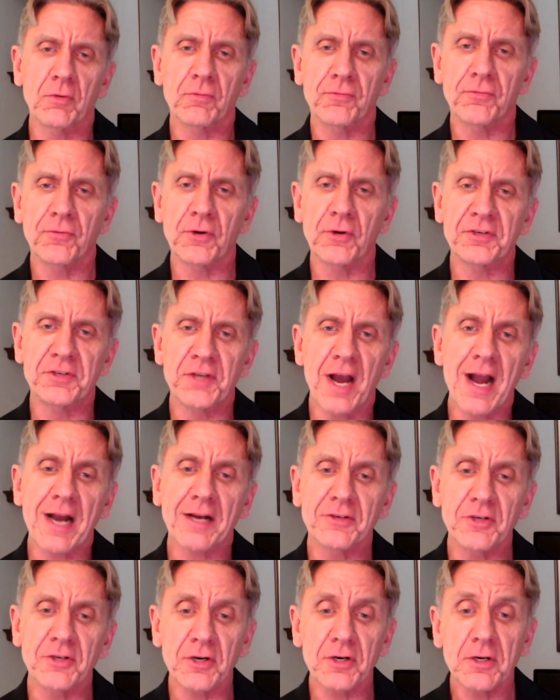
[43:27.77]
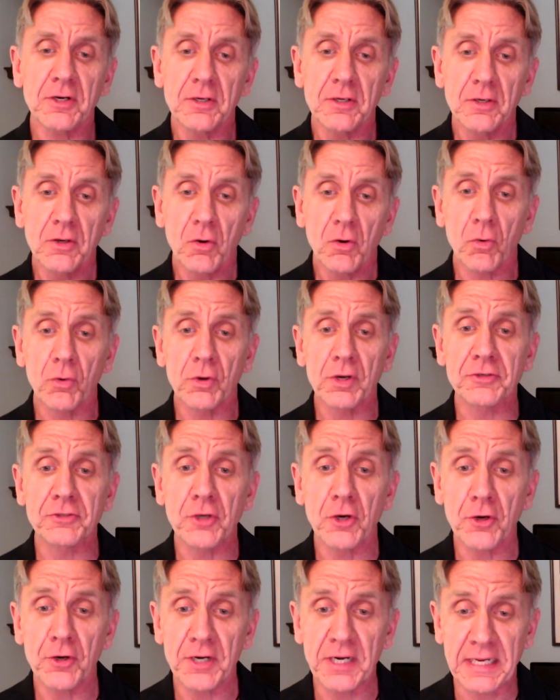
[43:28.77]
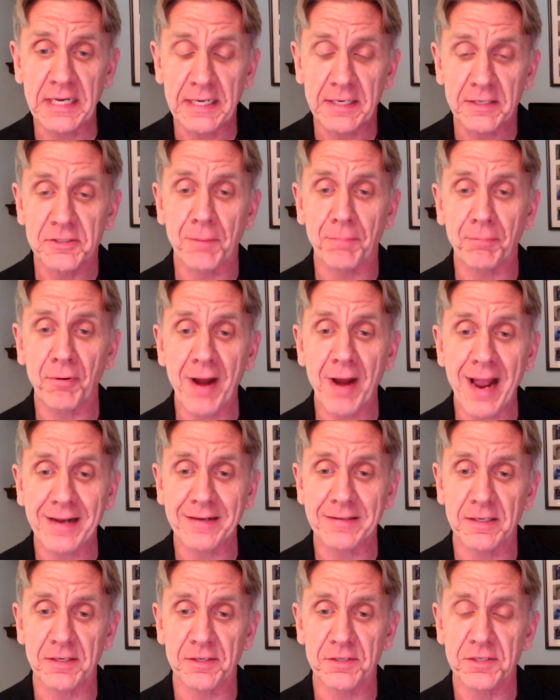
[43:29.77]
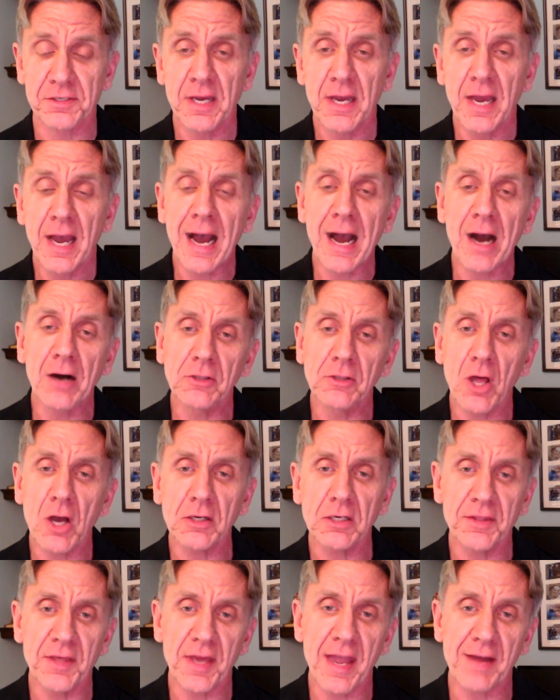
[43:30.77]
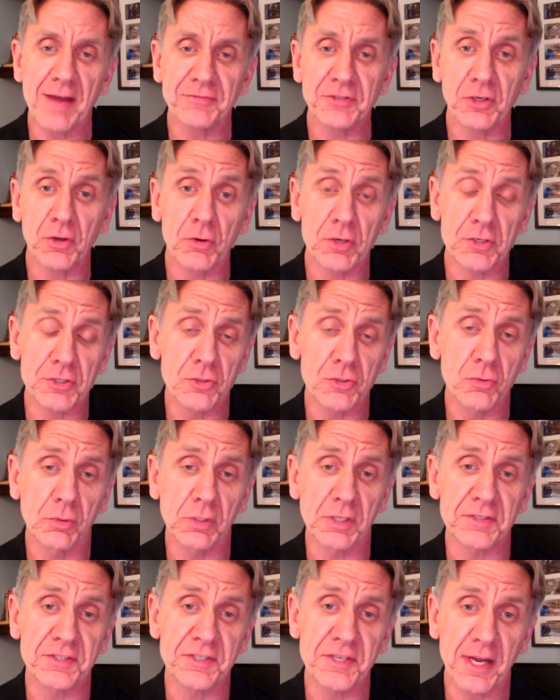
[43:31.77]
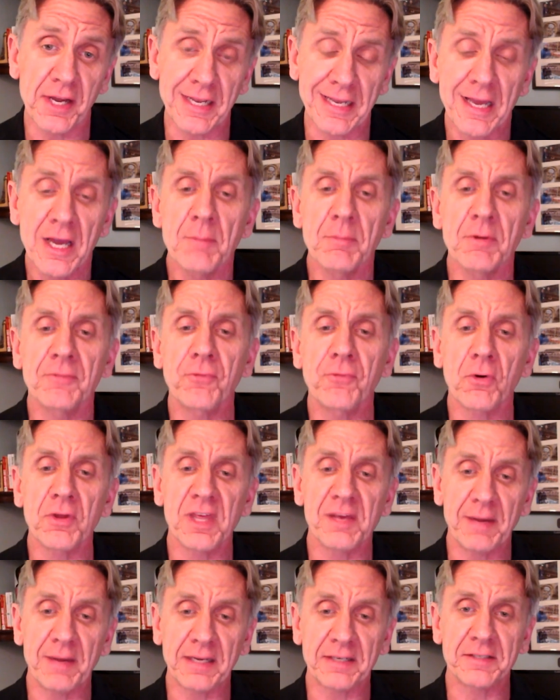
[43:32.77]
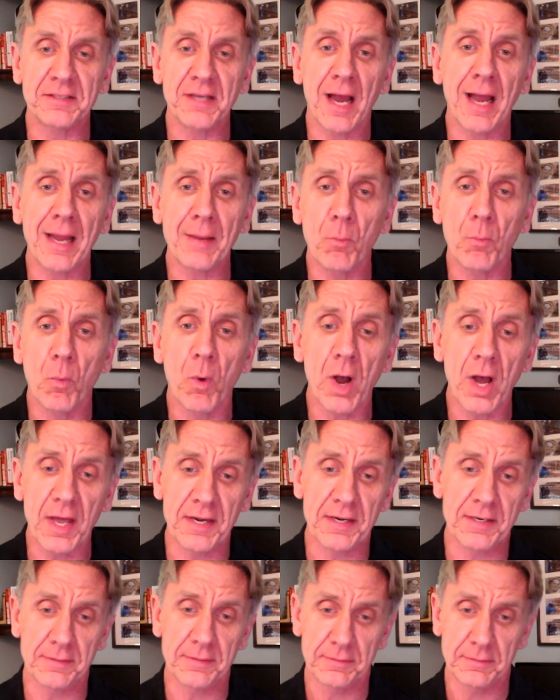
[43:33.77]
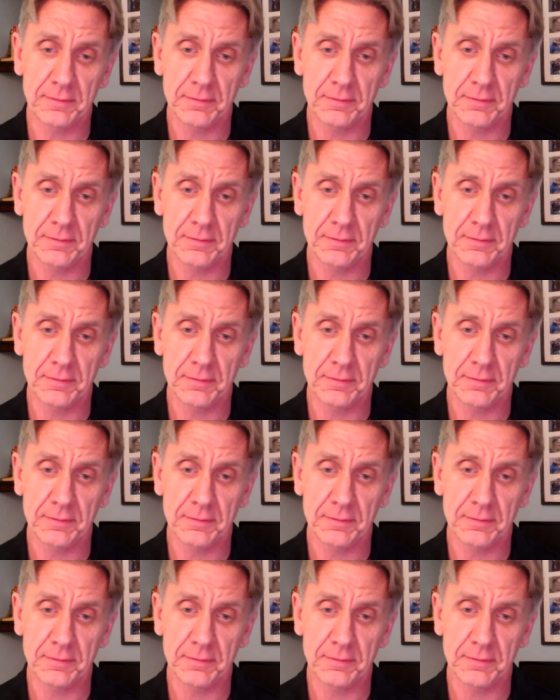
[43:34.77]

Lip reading: for a doctor or an attorney to practice, how long do they have to go to school and study before they make dime one?